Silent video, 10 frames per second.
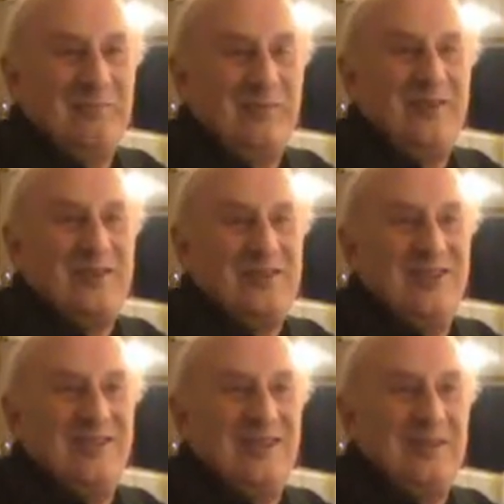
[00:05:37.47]
professionally
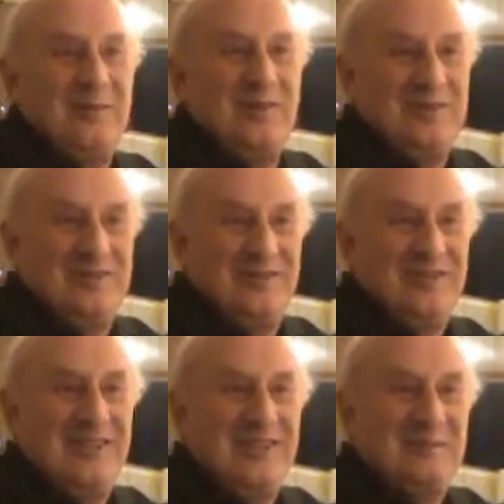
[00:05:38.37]
or otherwise, that have
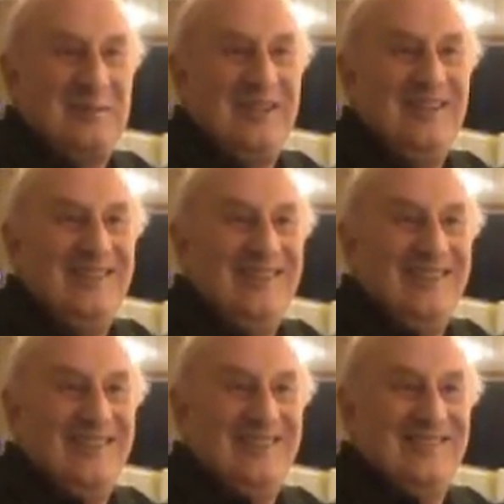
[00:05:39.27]
done as many.
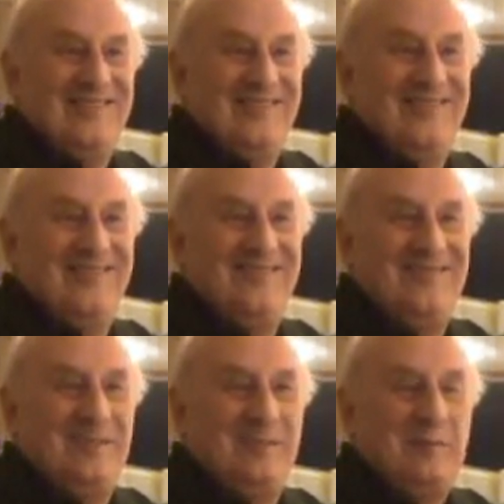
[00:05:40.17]

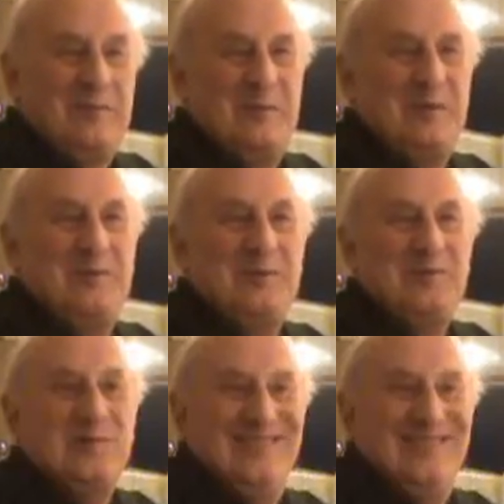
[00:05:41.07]
I must be a fool.